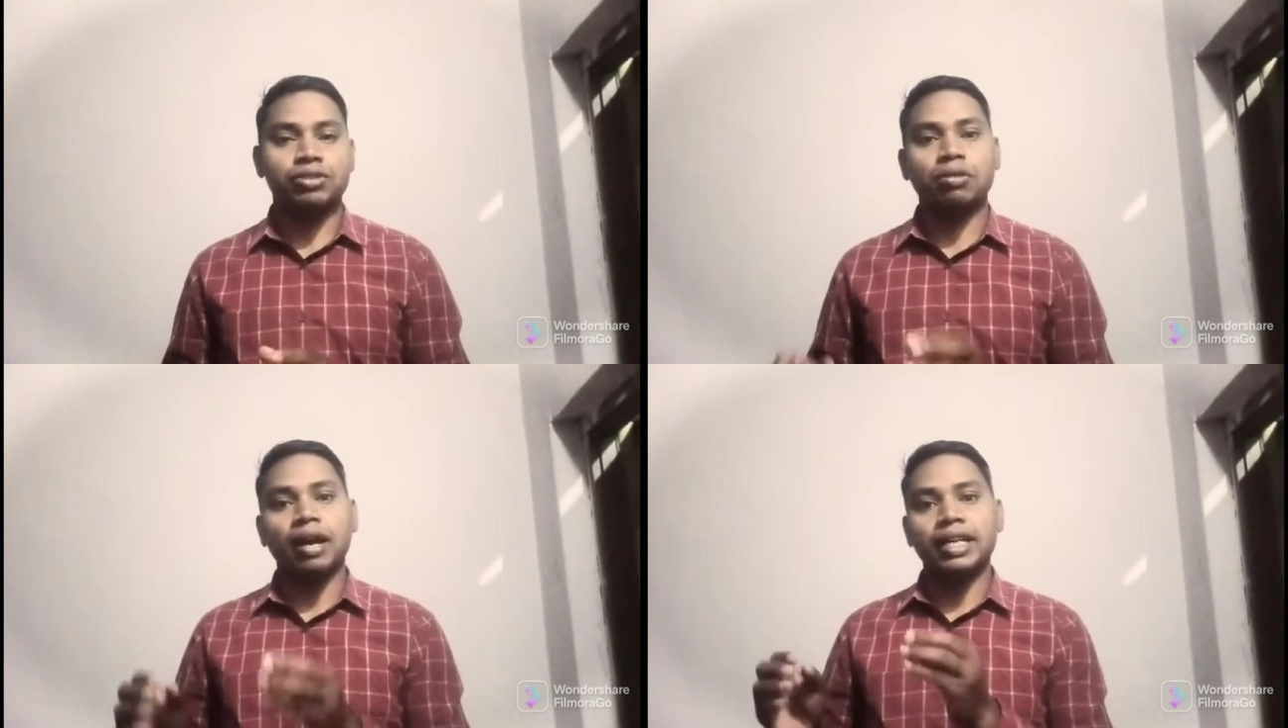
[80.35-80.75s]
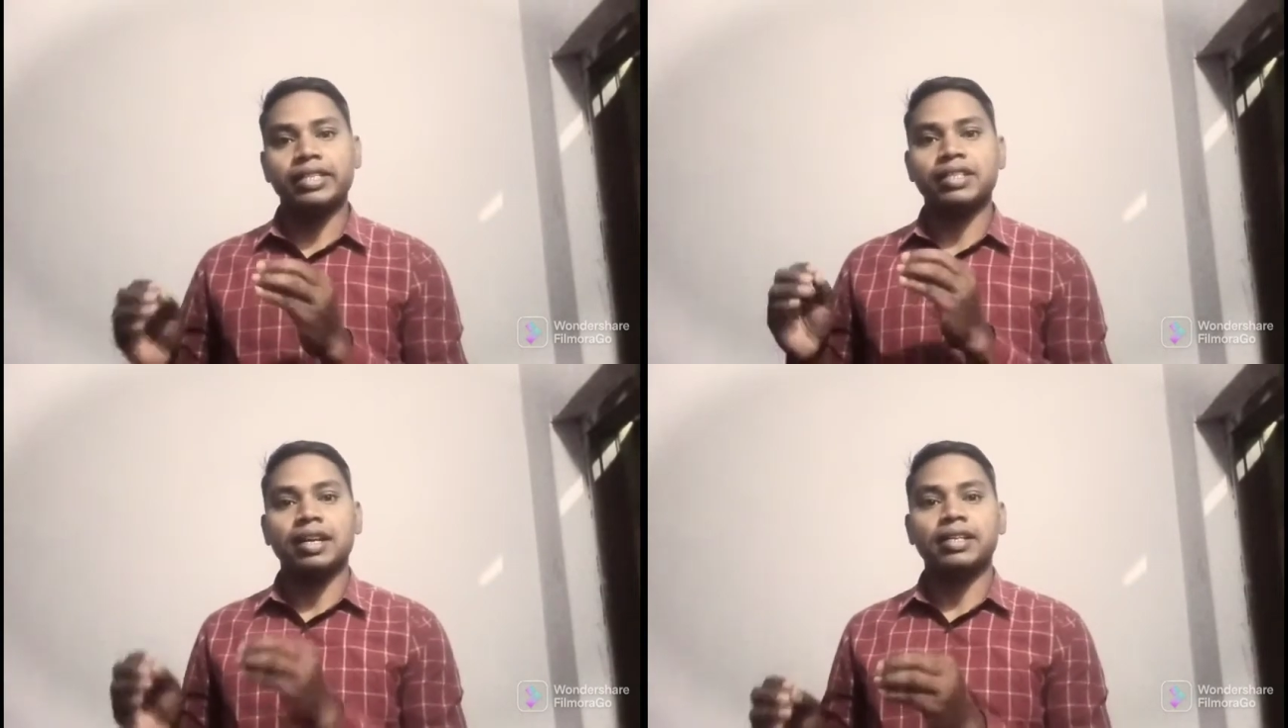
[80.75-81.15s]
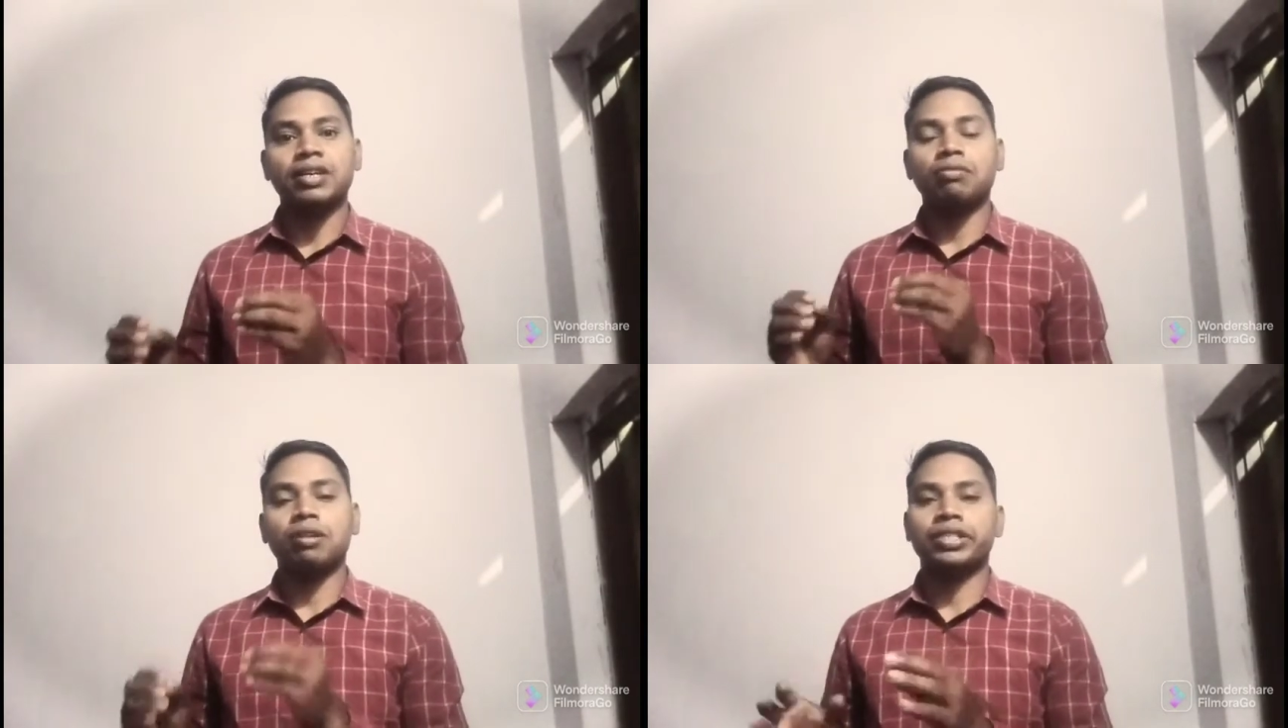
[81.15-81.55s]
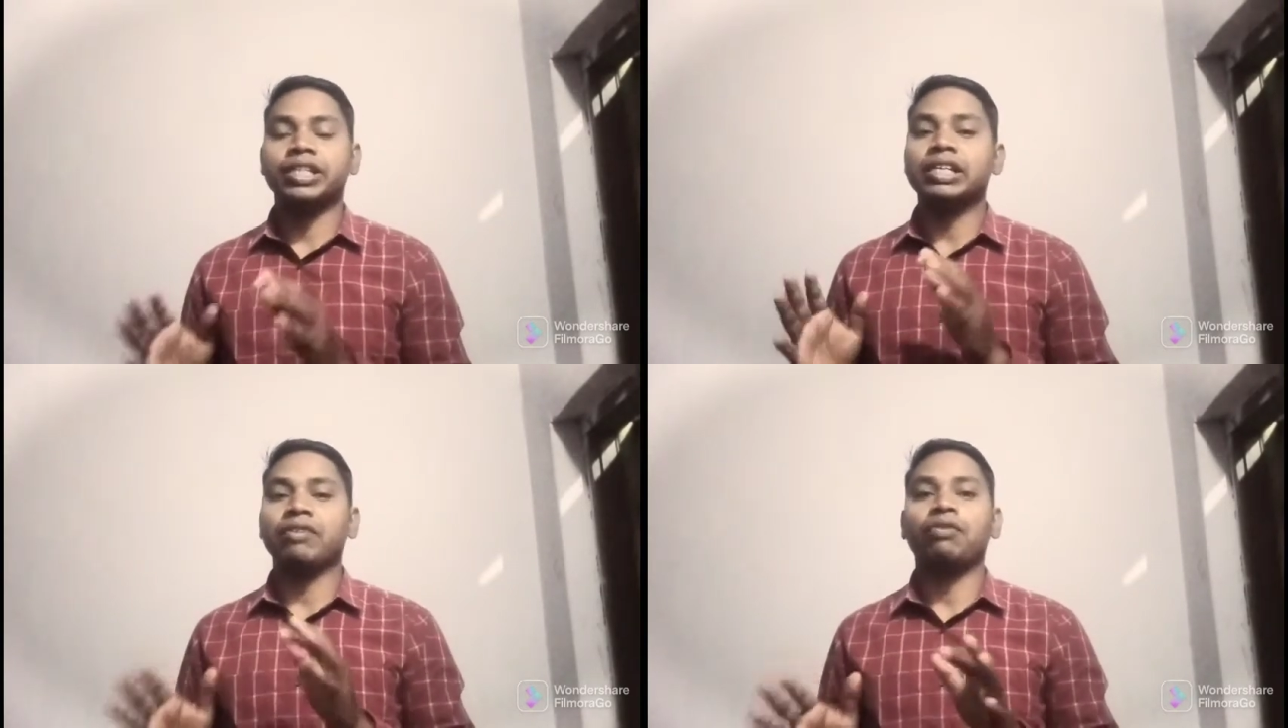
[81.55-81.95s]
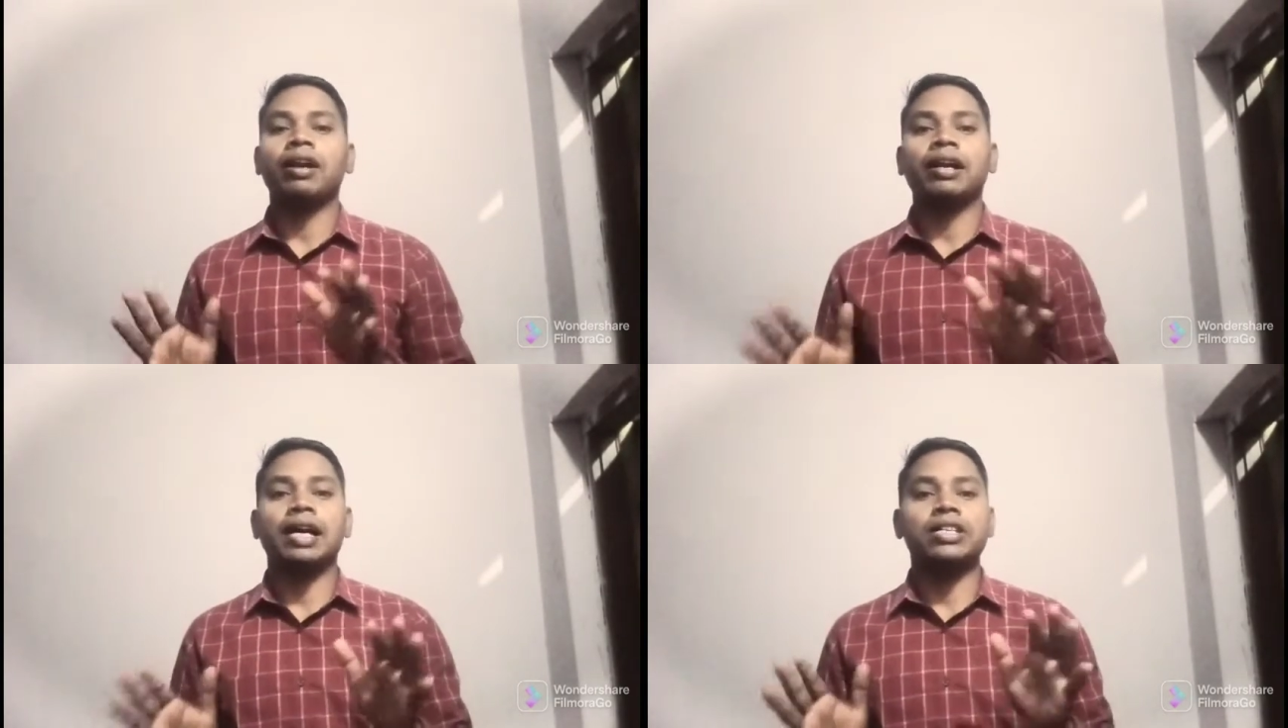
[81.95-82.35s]
So I started watching
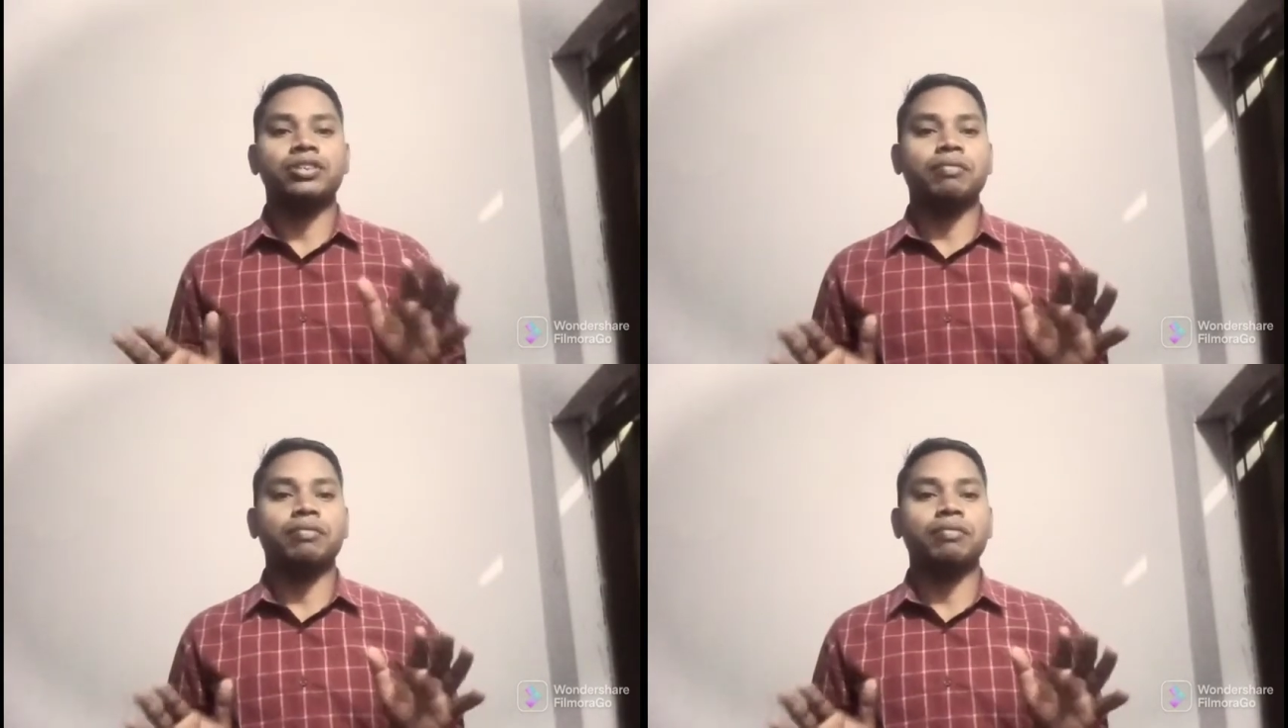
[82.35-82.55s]
different kinds